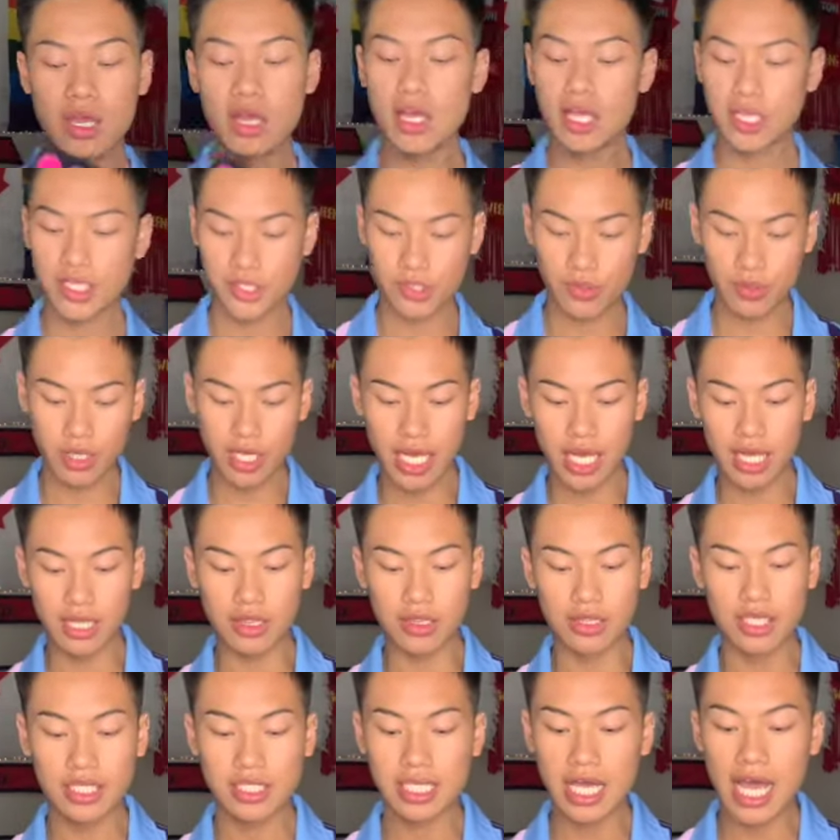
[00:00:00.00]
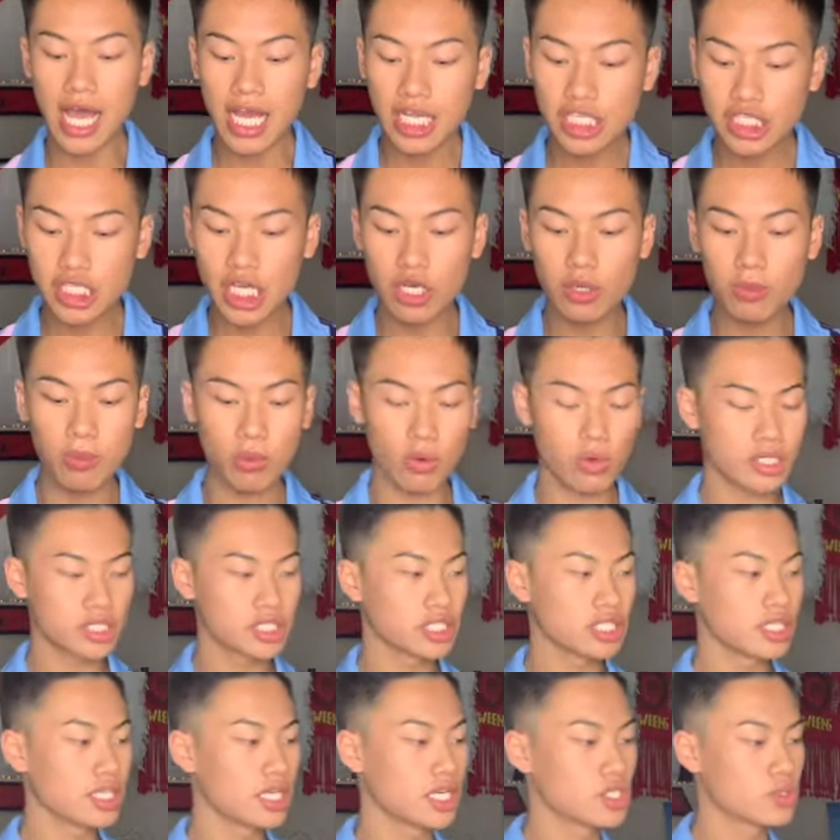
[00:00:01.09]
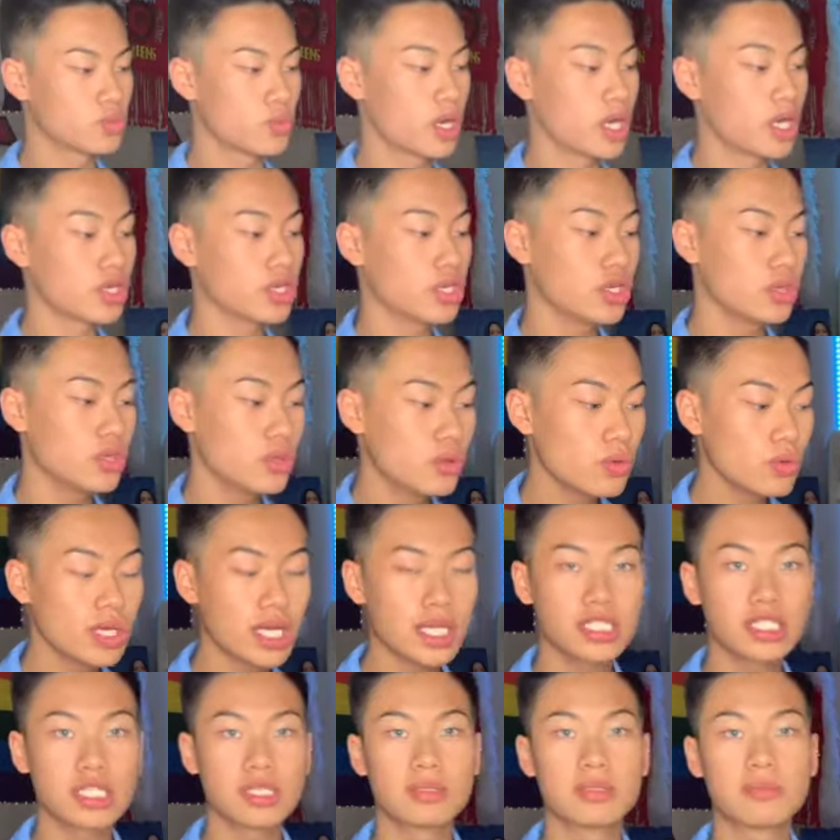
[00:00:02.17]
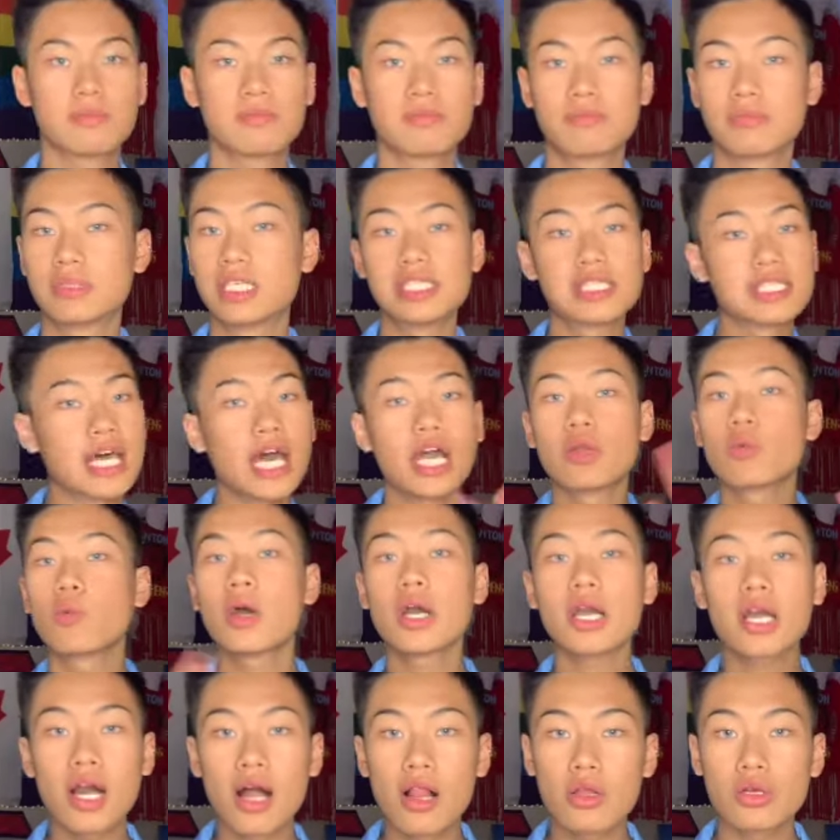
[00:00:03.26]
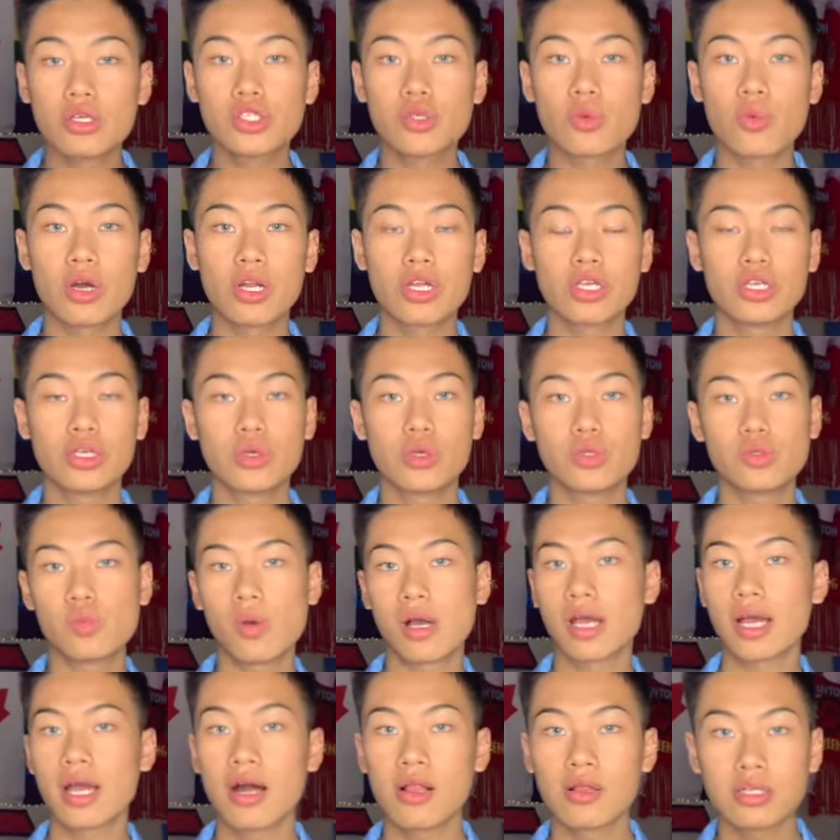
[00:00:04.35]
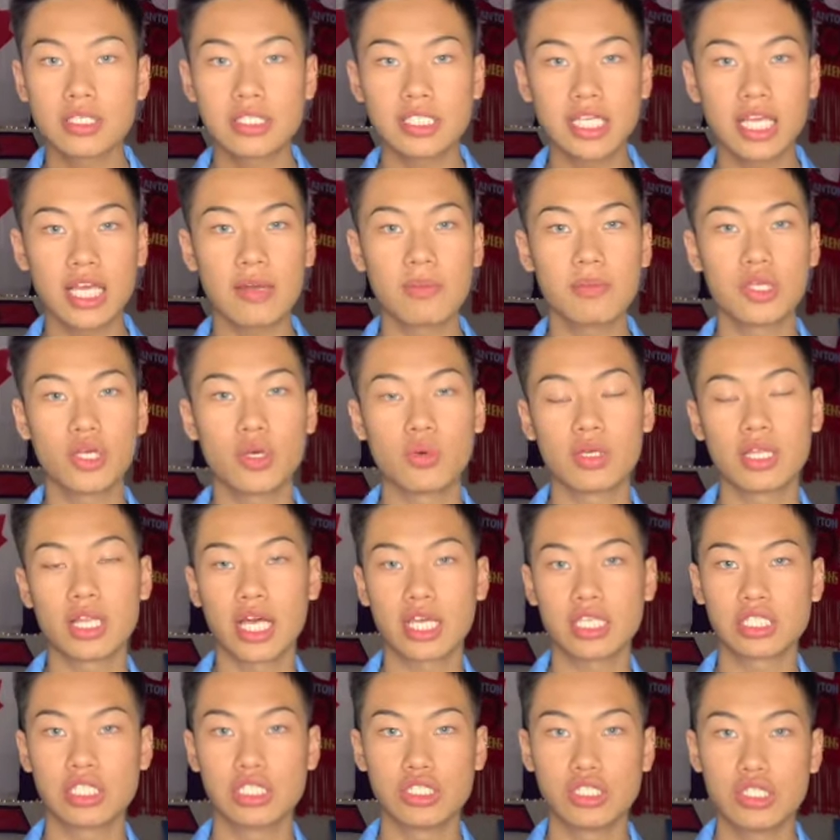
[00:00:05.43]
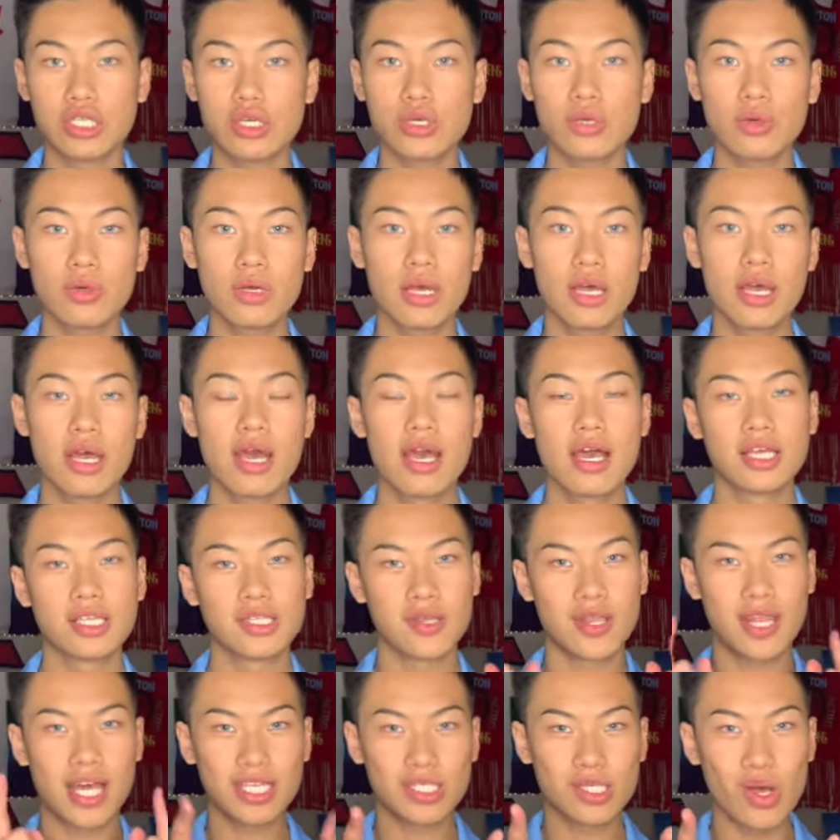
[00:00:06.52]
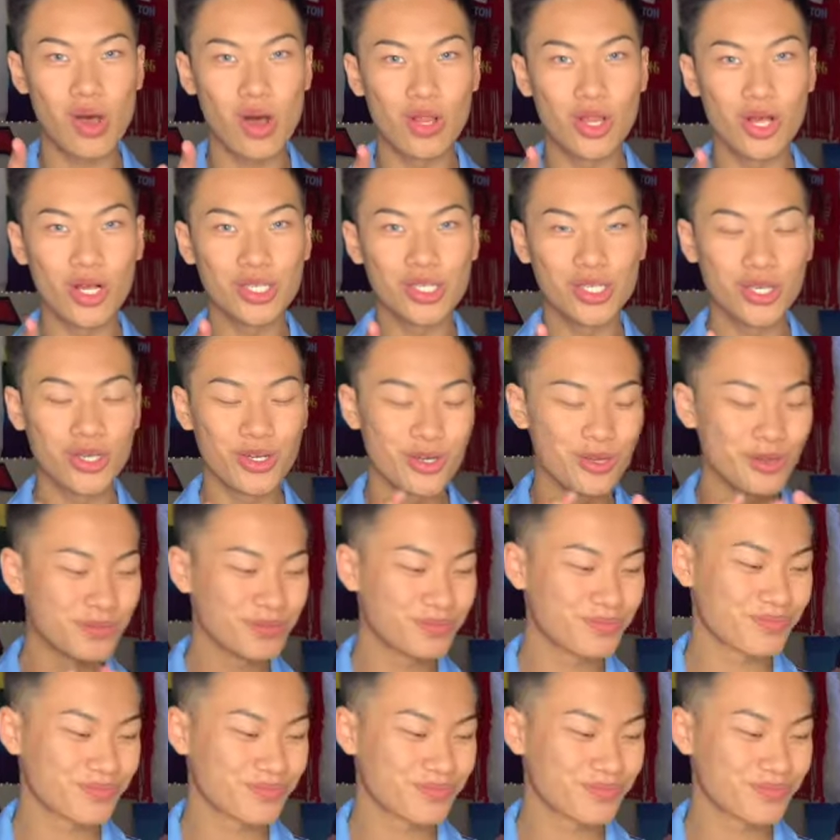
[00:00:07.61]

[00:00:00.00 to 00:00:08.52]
So again, this eyeshadow portion is where you get to decide what colors you want to use, what color scheme you would like to do. So that's all on you.